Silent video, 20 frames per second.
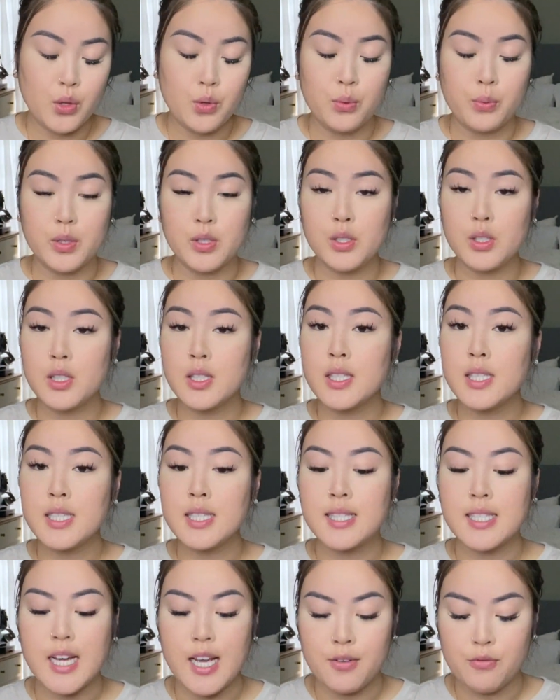we're just gonna
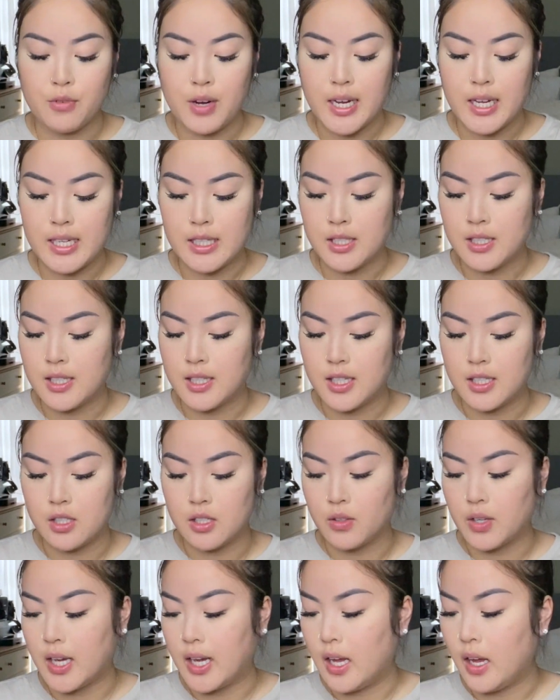dive right into this,
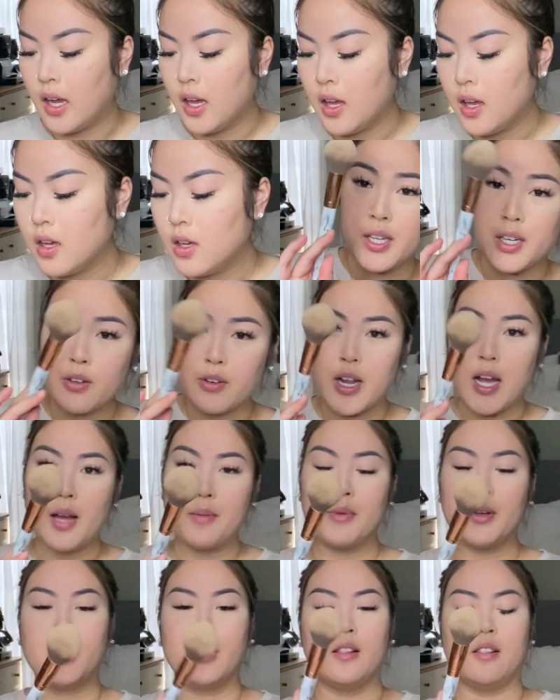okay? You're gonna
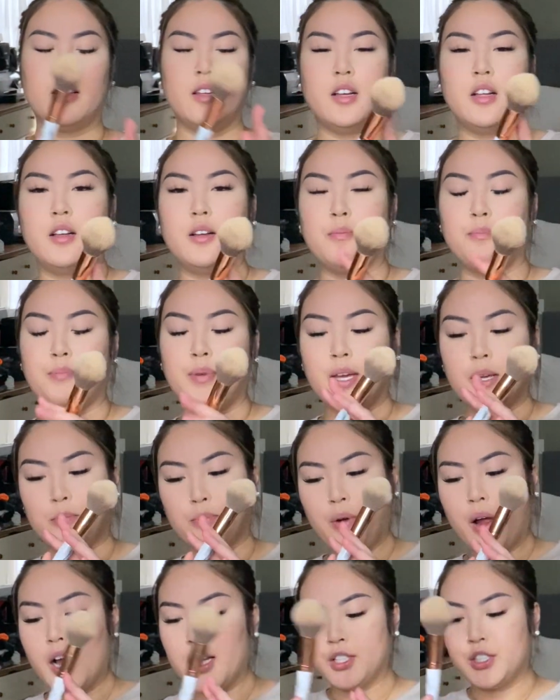grab your big
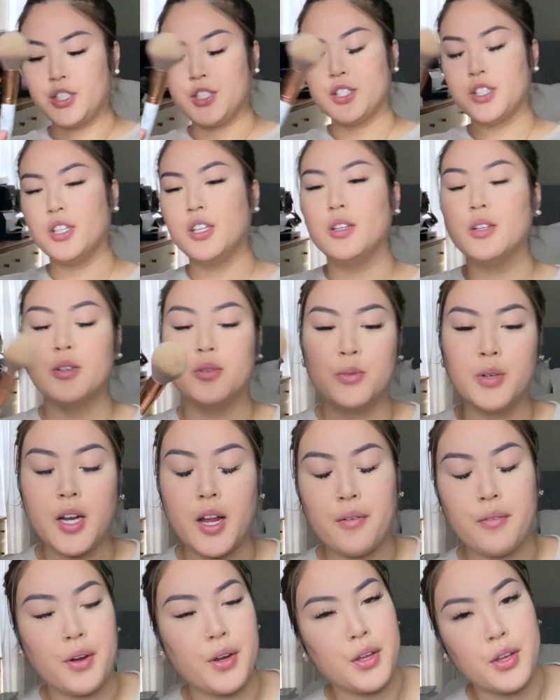brush,
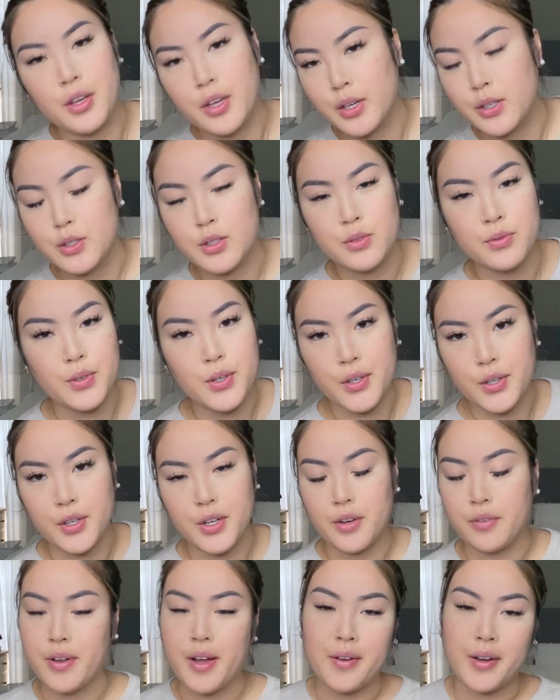whatever you use for
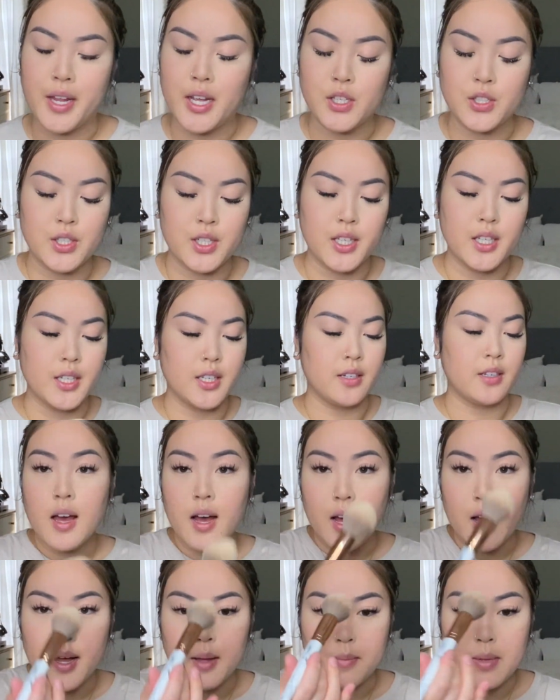your foundation.
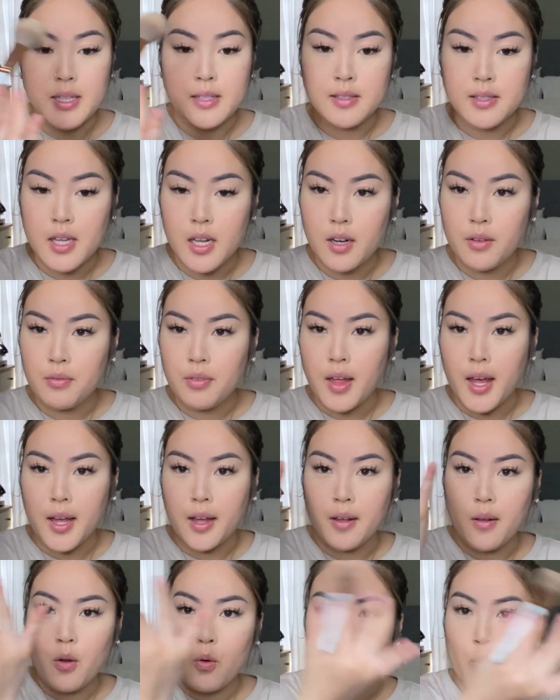Instead of
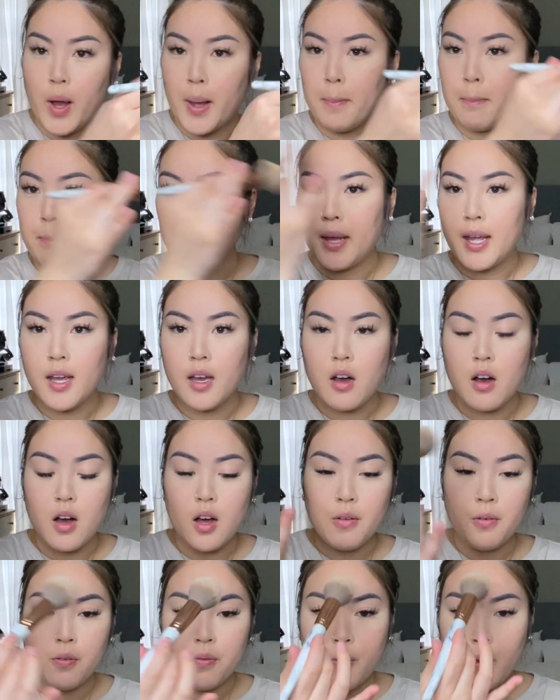like wiping
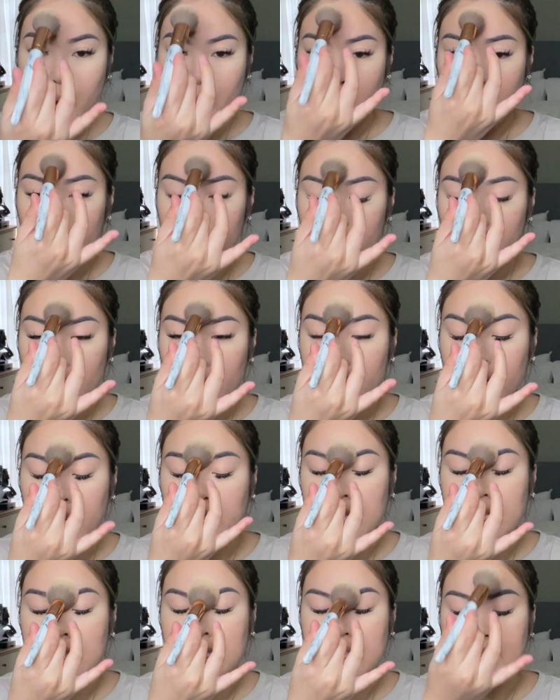off, you're
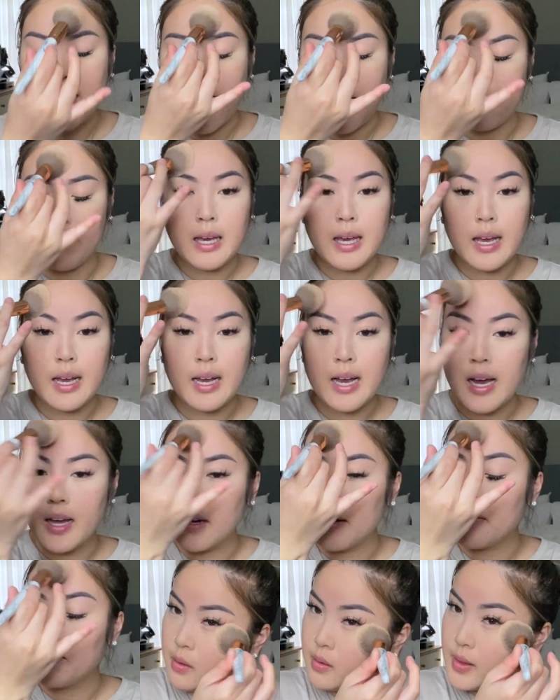gonna dab. It kind
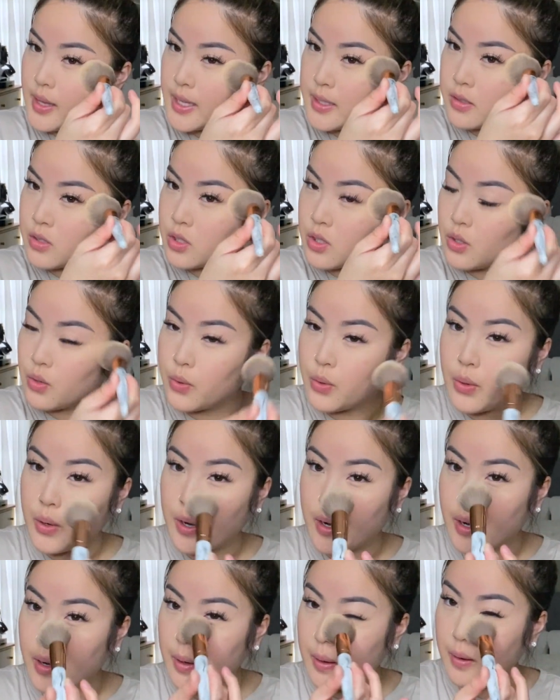of lets
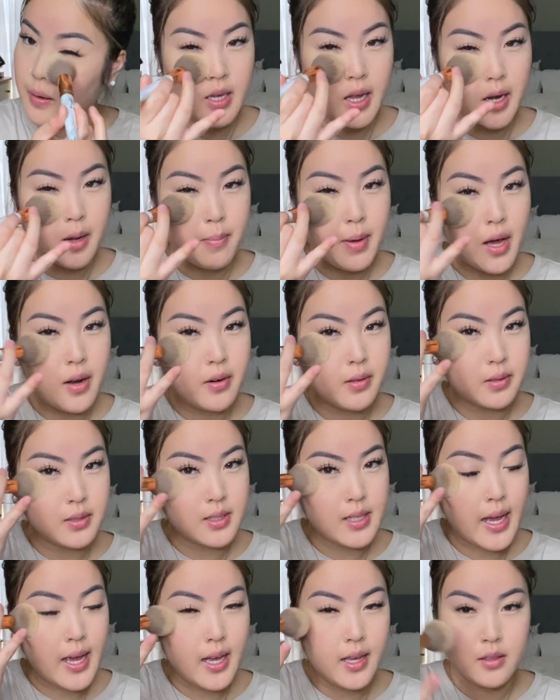your setting powder
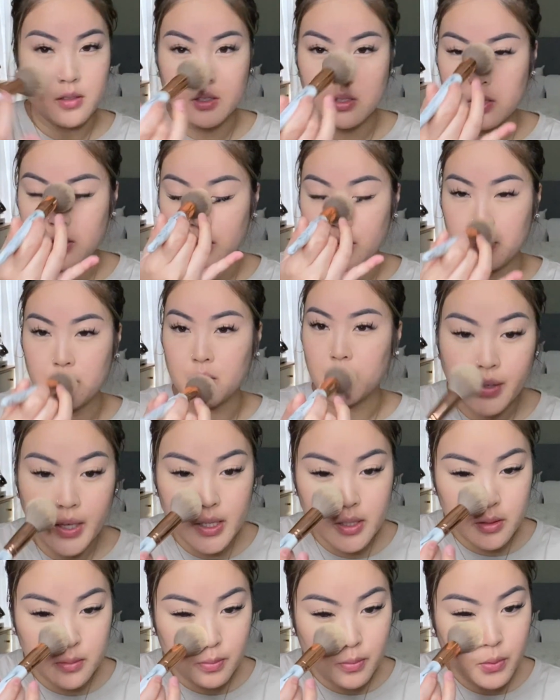set into your
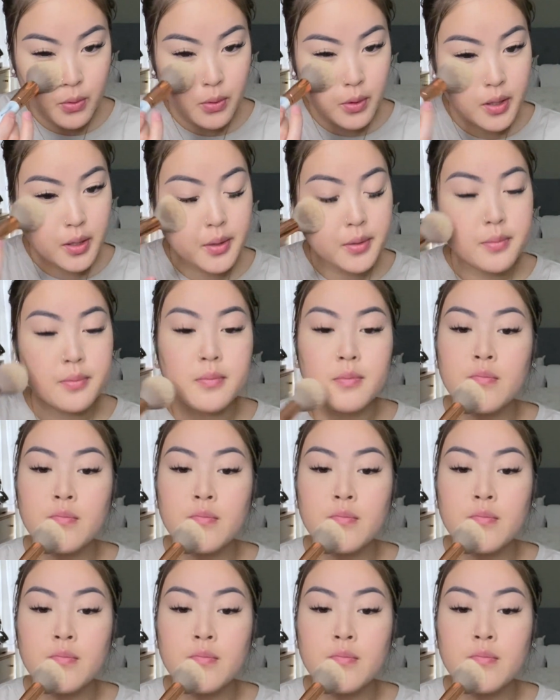face more.